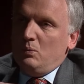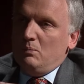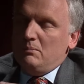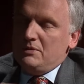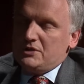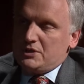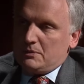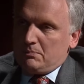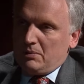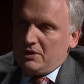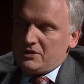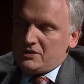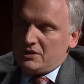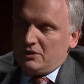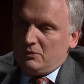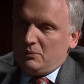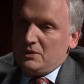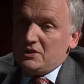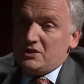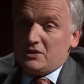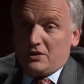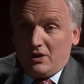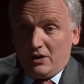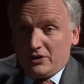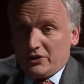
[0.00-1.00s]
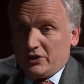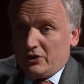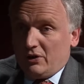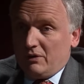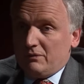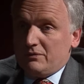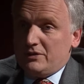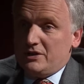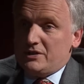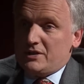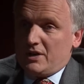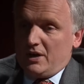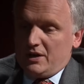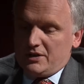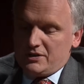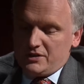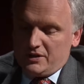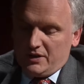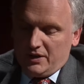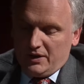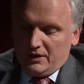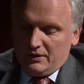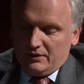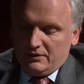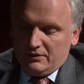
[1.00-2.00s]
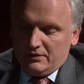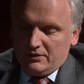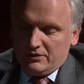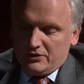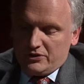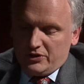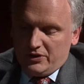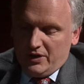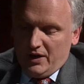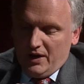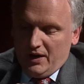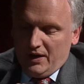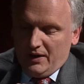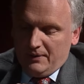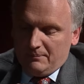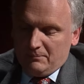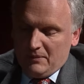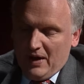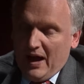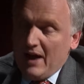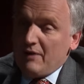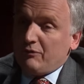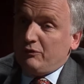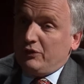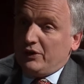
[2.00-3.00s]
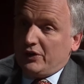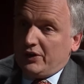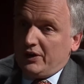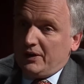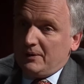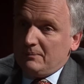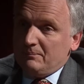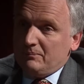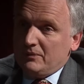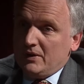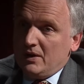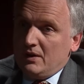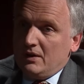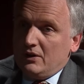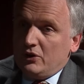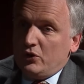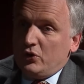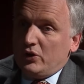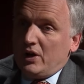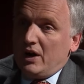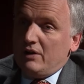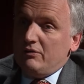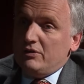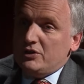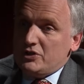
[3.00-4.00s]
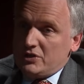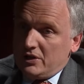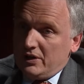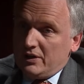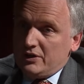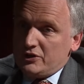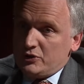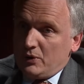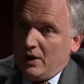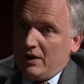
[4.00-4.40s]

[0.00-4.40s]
Mr. President, we started off discussing today Africa. Could I return to